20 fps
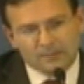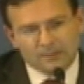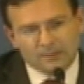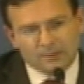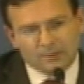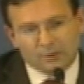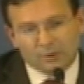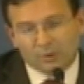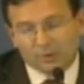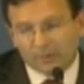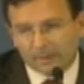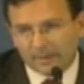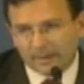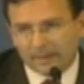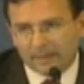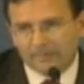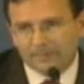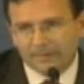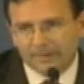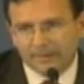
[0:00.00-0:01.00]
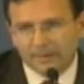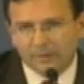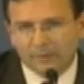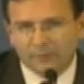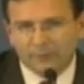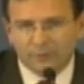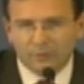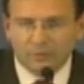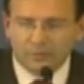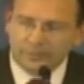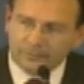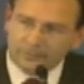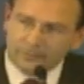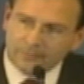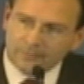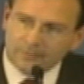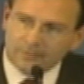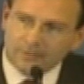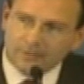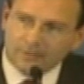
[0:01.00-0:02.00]
Korea being, of
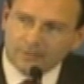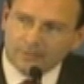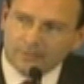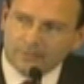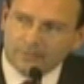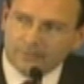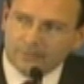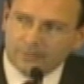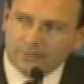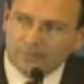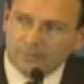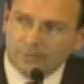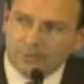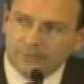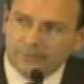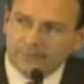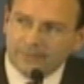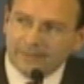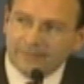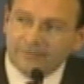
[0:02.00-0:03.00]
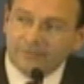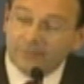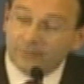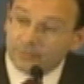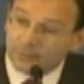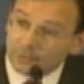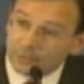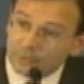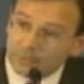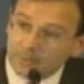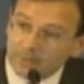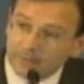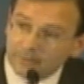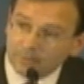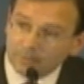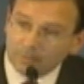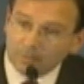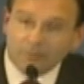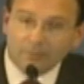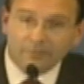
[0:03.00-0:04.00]
course, the most advanced country in
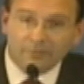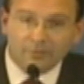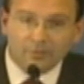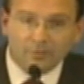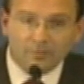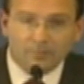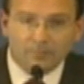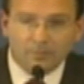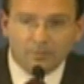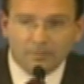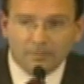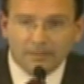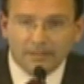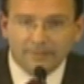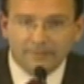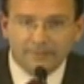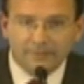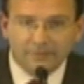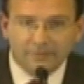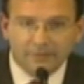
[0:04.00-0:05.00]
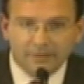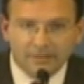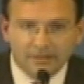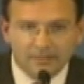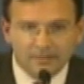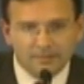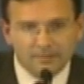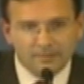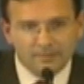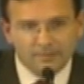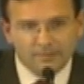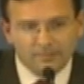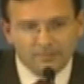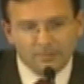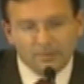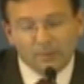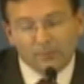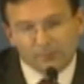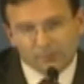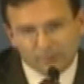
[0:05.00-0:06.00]
the world for mobile TV, and
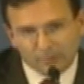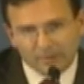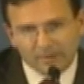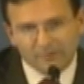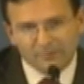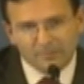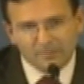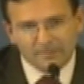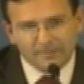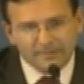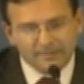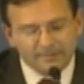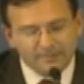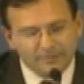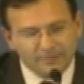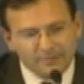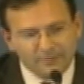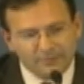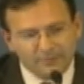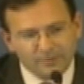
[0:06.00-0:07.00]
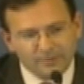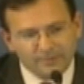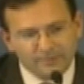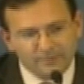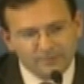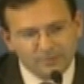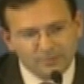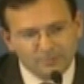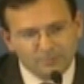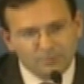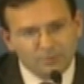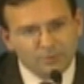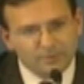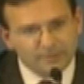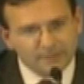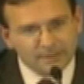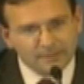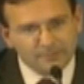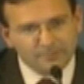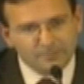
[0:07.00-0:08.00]
we also have mobile TV in France, not
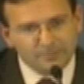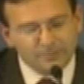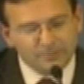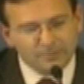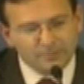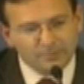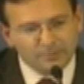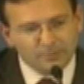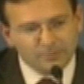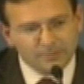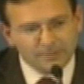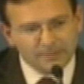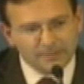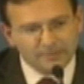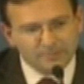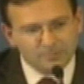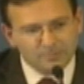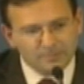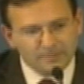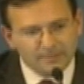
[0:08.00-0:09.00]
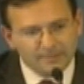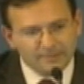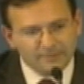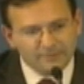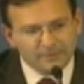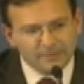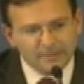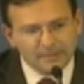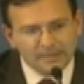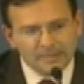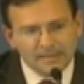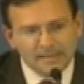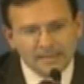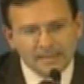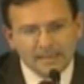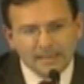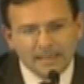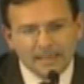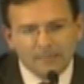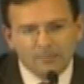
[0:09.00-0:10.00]
broadcast, but unicast mobile TV.
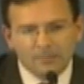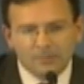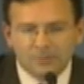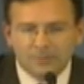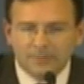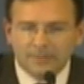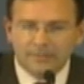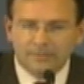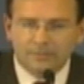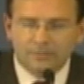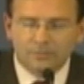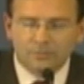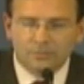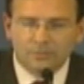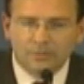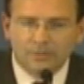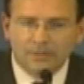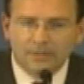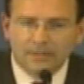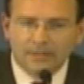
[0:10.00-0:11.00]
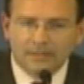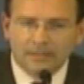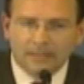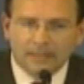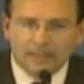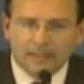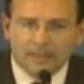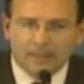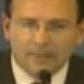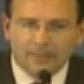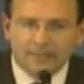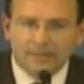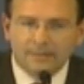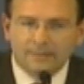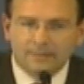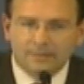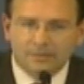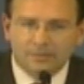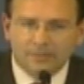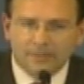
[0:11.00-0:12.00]
I will try to
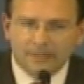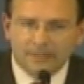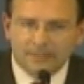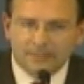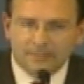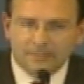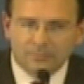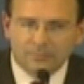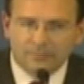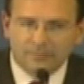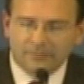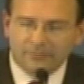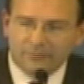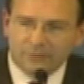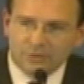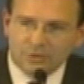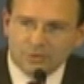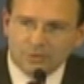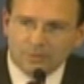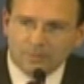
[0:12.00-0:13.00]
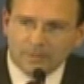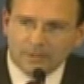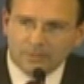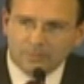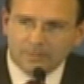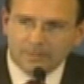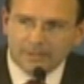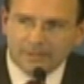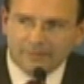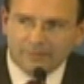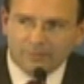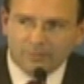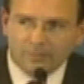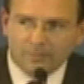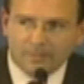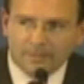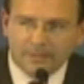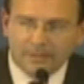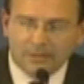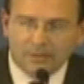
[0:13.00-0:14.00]
integrate into this vision what we have
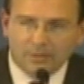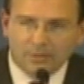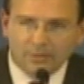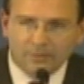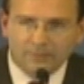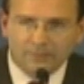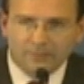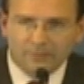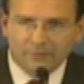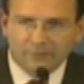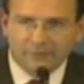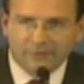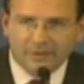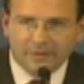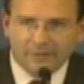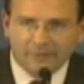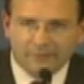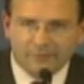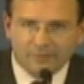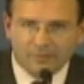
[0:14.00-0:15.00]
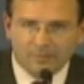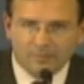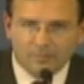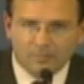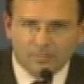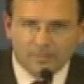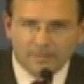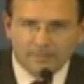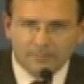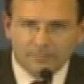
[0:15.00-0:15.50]
already learned so far from Web